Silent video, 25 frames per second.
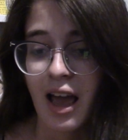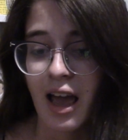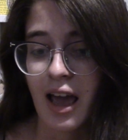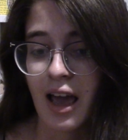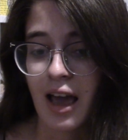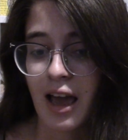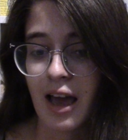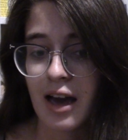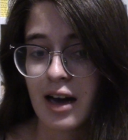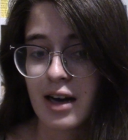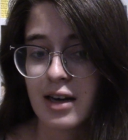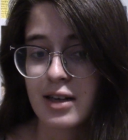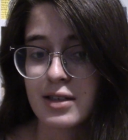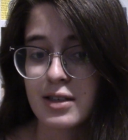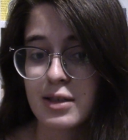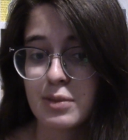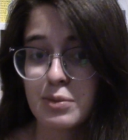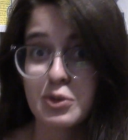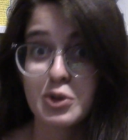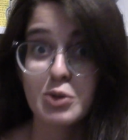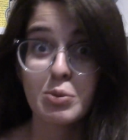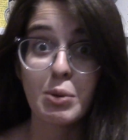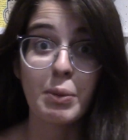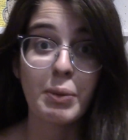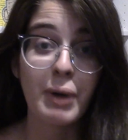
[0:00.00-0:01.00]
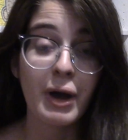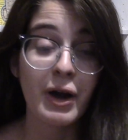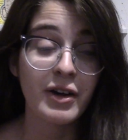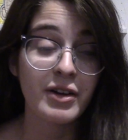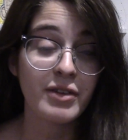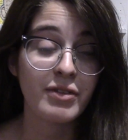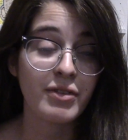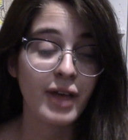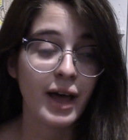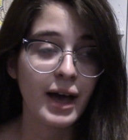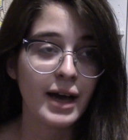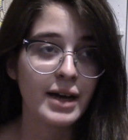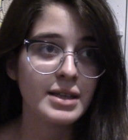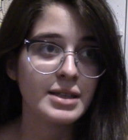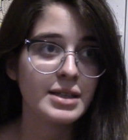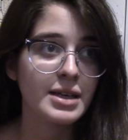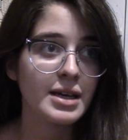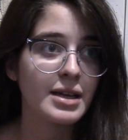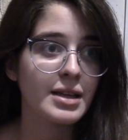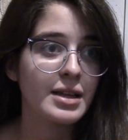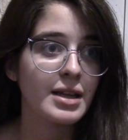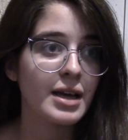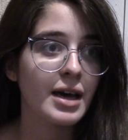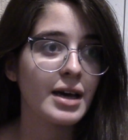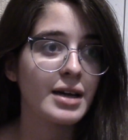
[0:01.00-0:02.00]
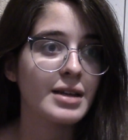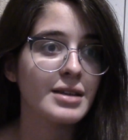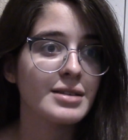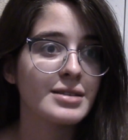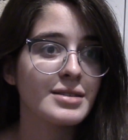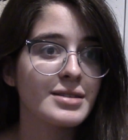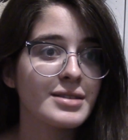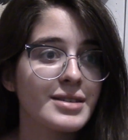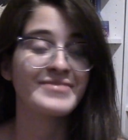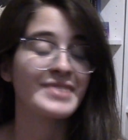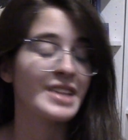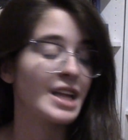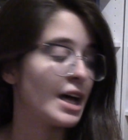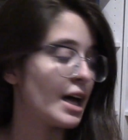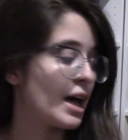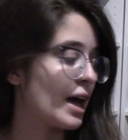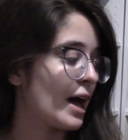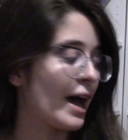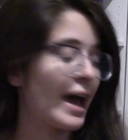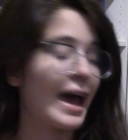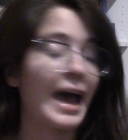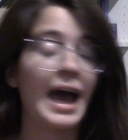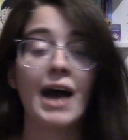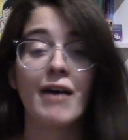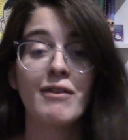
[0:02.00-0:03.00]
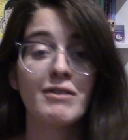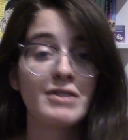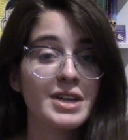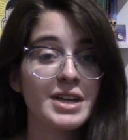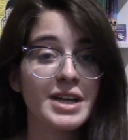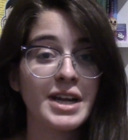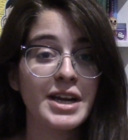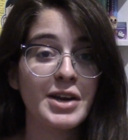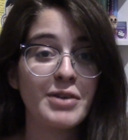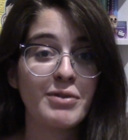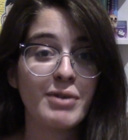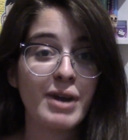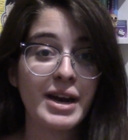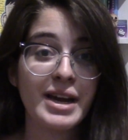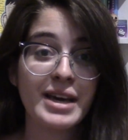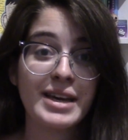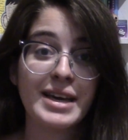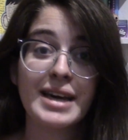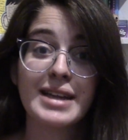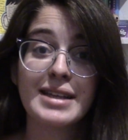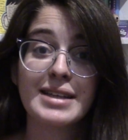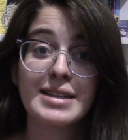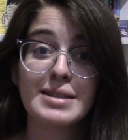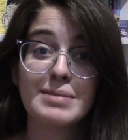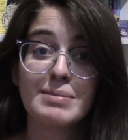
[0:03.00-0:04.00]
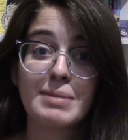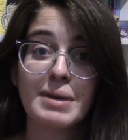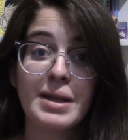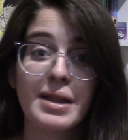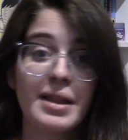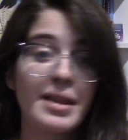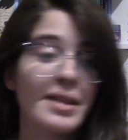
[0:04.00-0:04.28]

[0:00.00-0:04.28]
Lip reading: And I'm super proud of that. And then I haven't done any writing yet this month.